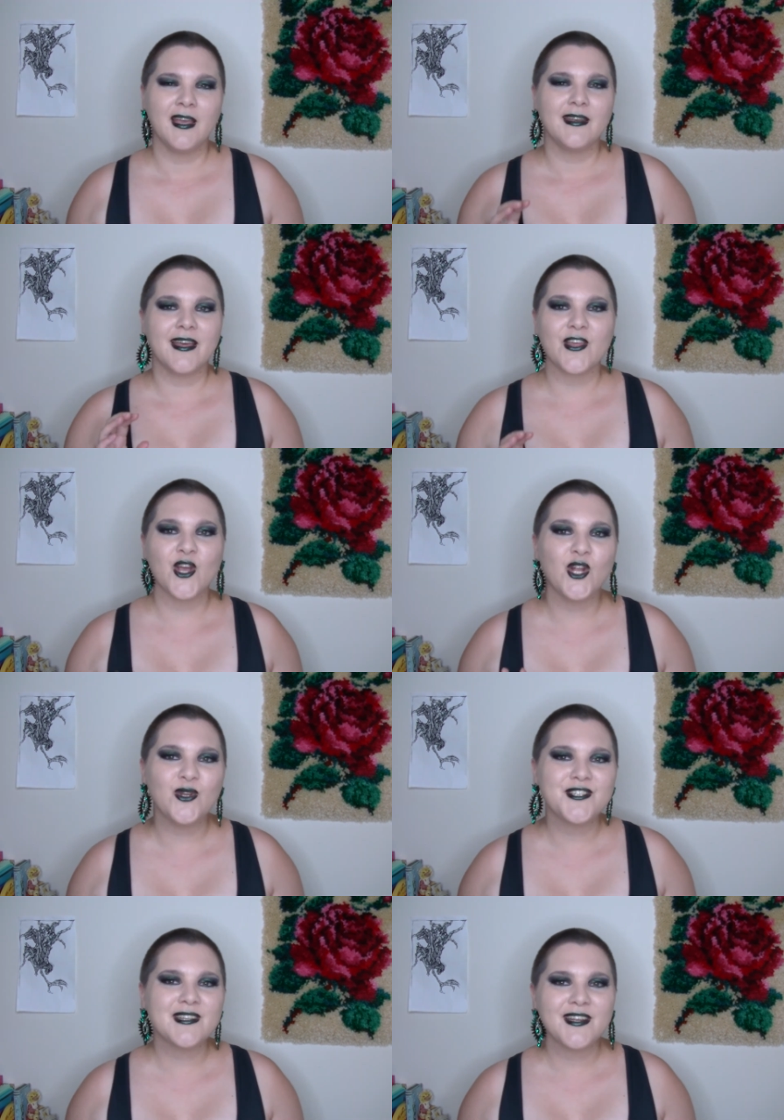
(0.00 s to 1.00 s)
Now, the
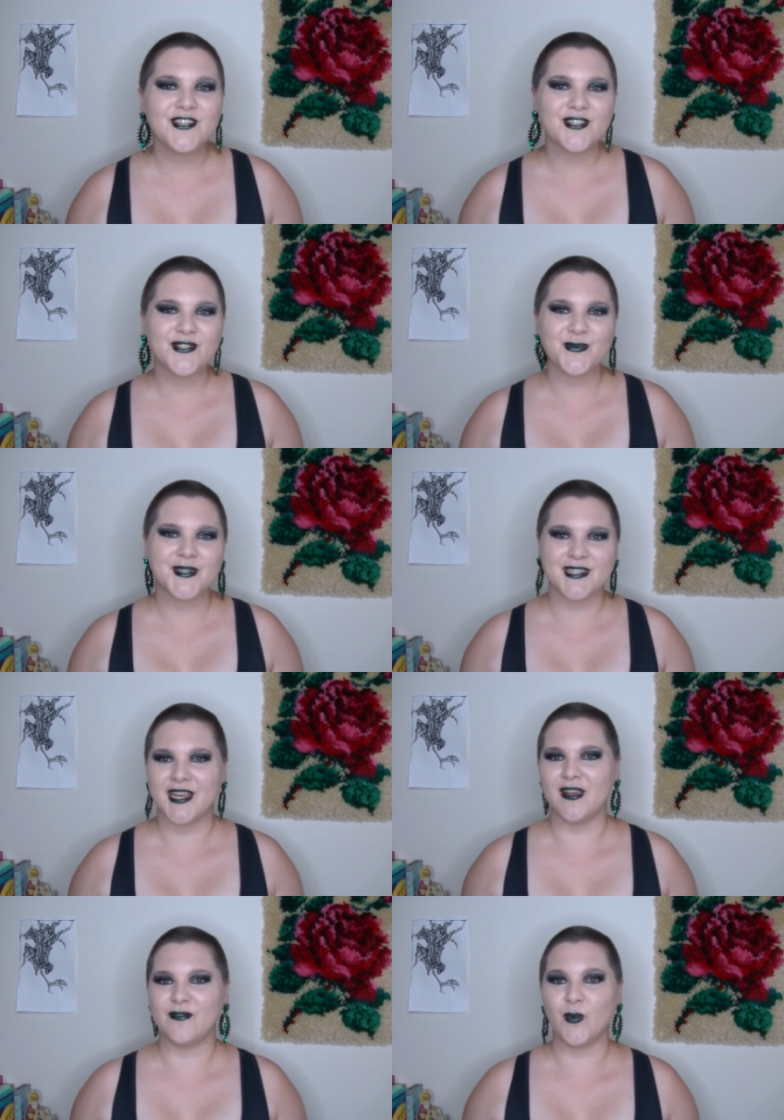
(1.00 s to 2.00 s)
hallucinations
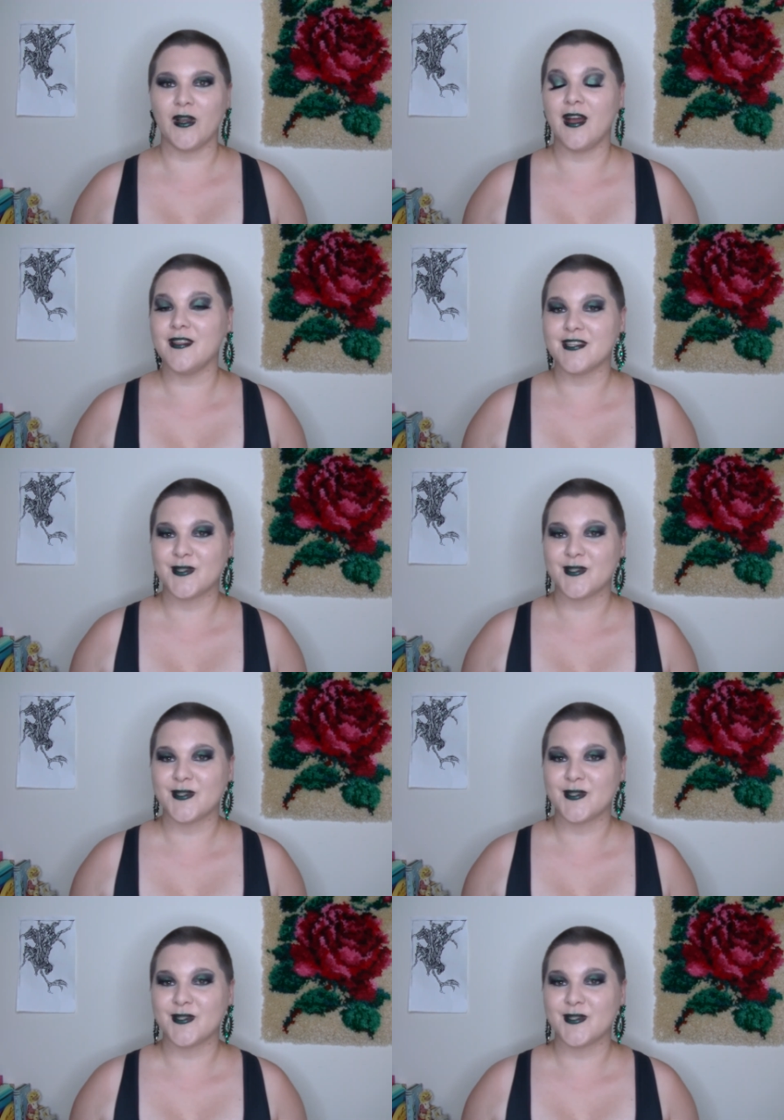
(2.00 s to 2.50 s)
received when either